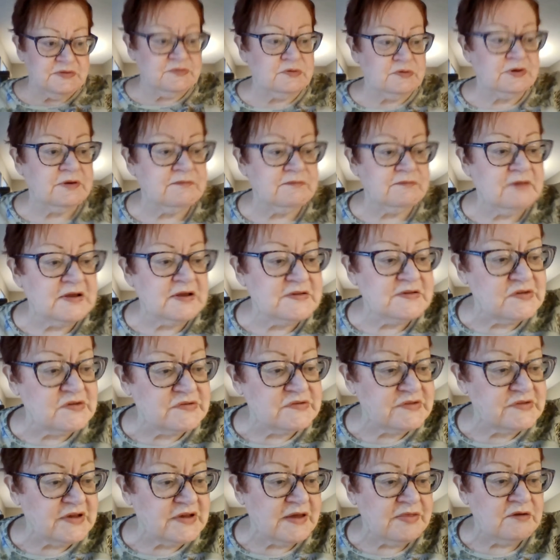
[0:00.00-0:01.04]
sort of, let's
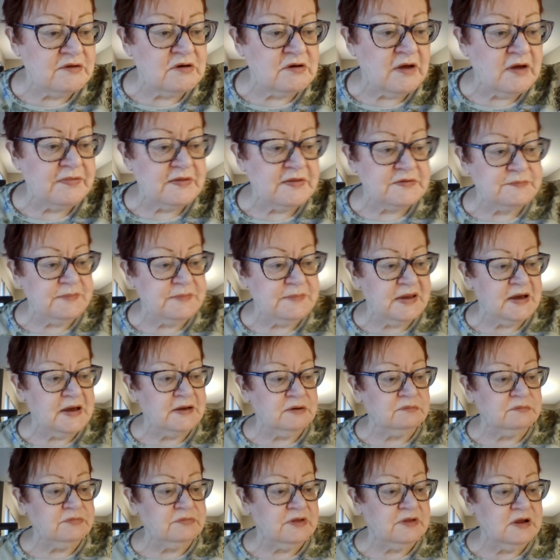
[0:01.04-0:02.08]
just say they're not this big, I
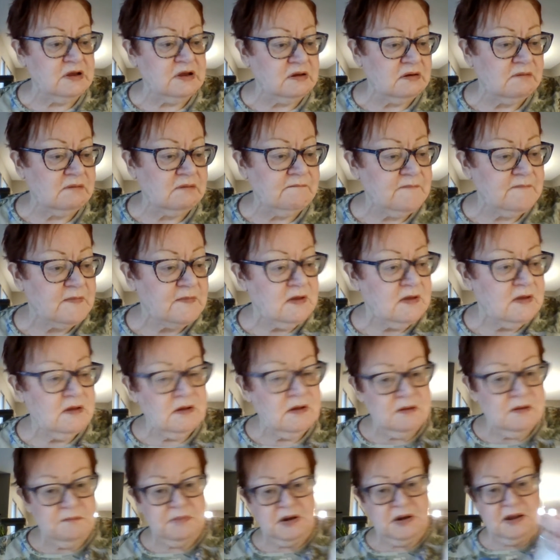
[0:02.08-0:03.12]
don't think,
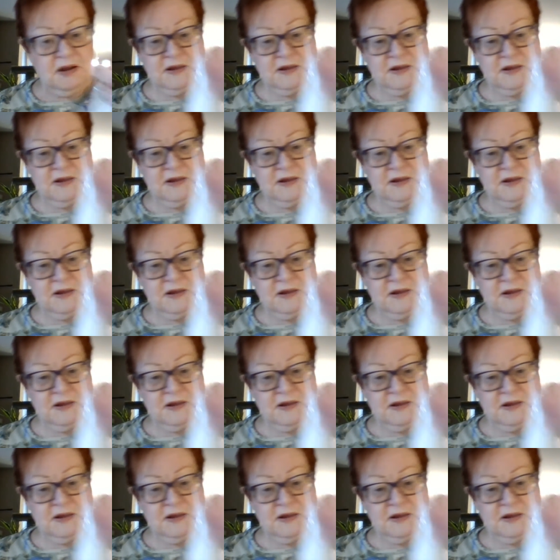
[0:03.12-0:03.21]
but